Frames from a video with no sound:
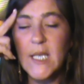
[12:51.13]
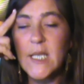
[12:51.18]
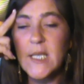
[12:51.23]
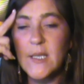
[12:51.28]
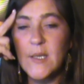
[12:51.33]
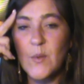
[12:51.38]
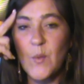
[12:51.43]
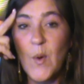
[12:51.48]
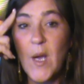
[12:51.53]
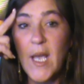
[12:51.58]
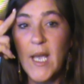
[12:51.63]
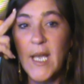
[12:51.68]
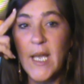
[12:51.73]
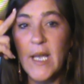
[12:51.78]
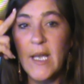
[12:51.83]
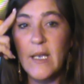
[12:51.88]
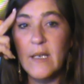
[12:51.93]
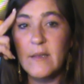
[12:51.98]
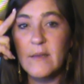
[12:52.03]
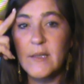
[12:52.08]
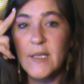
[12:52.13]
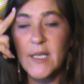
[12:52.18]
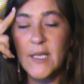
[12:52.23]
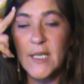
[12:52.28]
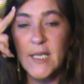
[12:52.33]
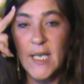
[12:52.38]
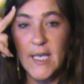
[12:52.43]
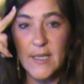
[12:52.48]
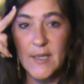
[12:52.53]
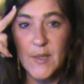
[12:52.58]
his way to
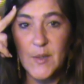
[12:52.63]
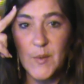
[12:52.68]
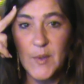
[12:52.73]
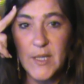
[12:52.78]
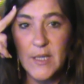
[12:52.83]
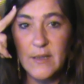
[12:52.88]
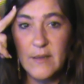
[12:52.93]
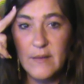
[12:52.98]
the next one.